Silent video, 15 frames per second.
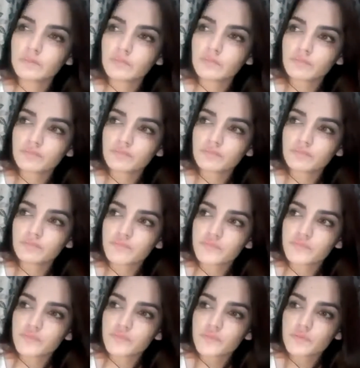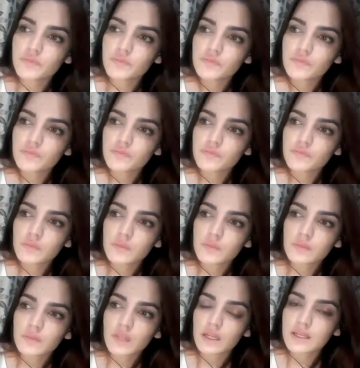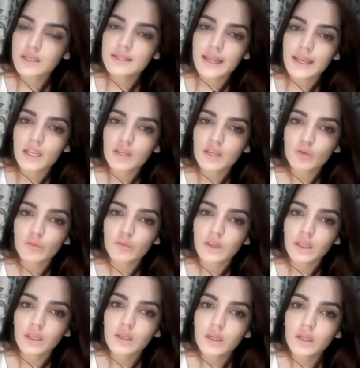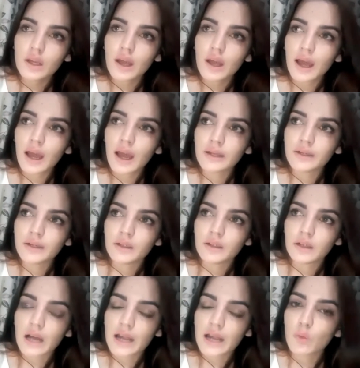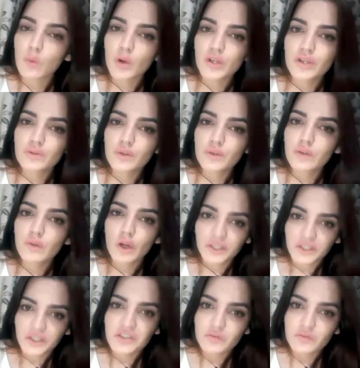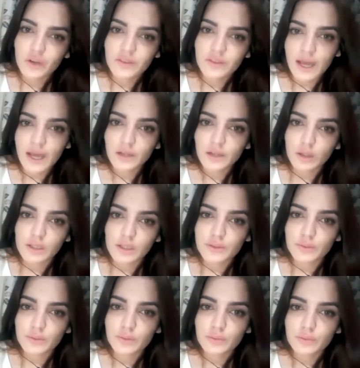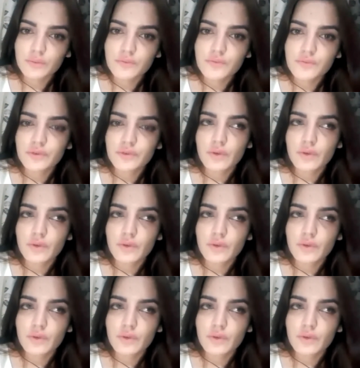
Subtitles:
mm, there is second movie, and I want you to give audition for that also. So I